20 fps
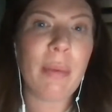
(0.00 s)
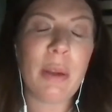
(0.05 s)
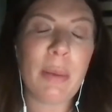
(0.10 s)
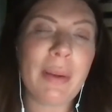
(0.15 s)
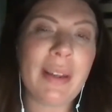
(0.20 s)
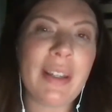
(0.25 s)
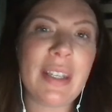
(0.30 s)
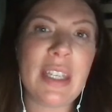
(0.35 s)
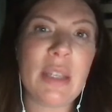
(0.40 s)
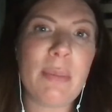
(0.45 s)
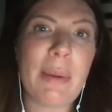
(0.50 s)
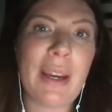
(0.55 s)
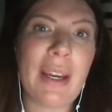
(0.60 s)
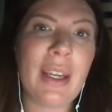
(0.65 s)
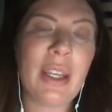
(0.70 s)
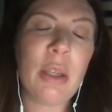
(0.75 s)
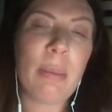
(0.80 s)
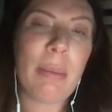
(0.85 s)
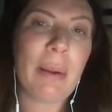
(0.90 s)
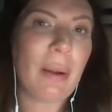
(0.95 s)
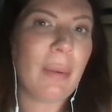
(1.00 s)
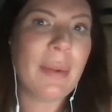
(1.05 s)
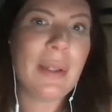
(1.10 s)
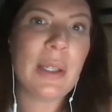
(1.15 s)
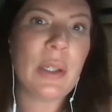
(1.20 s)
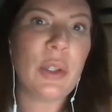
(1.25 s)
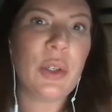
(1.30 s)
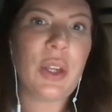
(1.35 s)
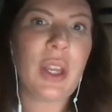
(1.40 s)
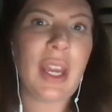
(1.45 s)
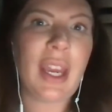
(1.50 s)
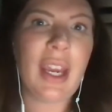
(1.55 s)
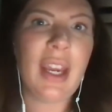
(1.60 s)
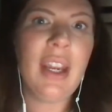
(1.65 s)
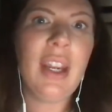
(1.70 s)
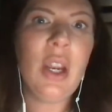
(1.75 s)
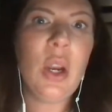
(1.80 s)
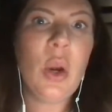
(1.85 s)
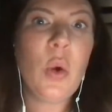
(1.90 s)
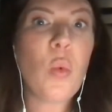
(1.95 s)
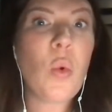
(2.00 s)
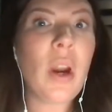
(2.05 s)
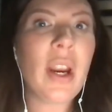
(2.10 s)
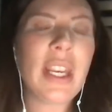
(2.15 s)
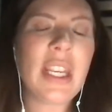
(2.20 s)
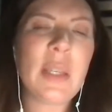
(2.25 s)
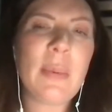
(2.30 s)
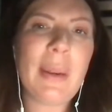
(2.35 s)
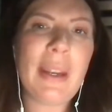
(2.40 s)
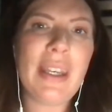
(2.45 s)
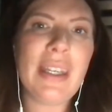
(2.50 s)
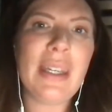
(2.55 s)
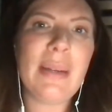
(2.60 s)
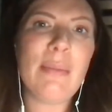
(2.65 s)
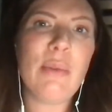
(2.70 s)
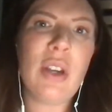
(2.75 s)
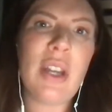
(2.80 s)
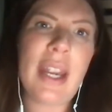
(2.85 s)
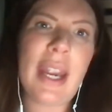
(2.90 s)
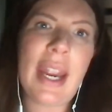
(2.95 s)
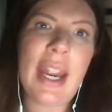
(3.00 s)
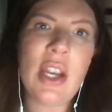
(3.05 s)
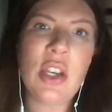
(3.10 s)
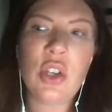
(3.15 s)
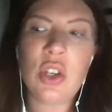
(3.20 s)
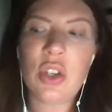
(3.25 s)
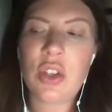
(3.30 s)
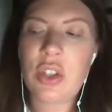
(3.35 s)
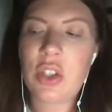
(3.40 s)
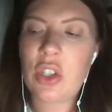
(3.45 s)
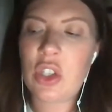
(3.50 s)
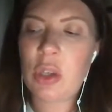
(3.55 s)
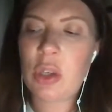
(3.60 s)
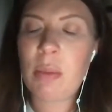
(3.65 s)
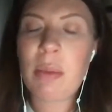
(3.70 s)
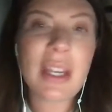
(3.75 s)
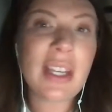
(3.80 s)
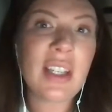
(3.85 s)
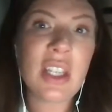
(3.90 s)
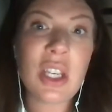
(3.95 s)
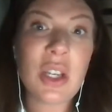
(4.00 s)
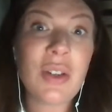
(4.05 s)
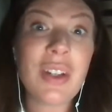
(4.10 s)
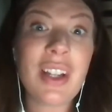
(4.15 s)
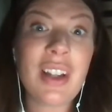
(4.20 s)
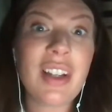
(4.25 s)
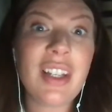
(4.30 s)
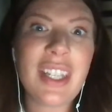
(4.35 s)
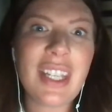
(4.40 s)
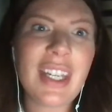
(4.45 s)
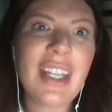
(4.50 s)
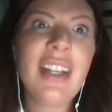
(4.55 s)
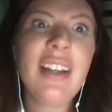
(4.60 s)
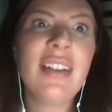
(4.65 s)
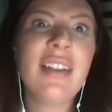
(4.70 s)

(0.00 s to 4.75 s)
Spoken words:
business bank, you'd be able to look at where you're spending money. And just some things are utility.